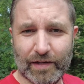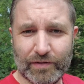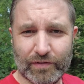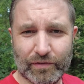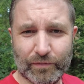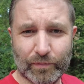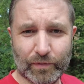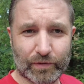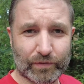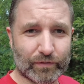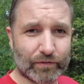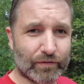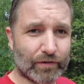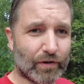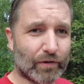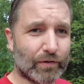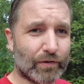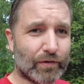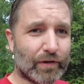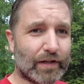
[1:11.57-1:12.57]
I just wanted to
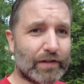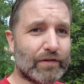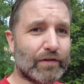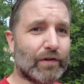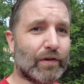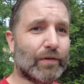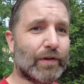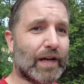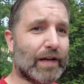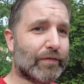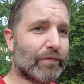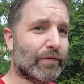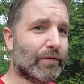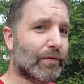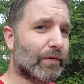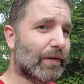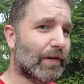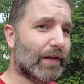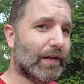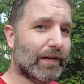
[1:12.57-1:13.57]
show you that you don't have
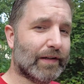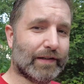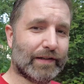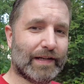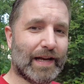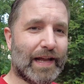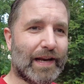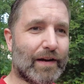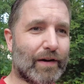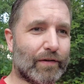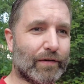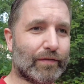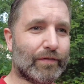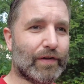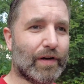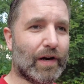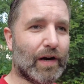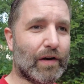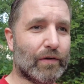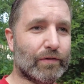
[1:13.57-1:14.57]
to get out
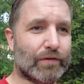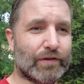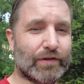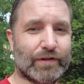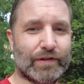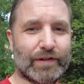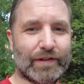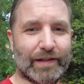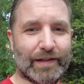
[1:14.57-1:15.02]
of your house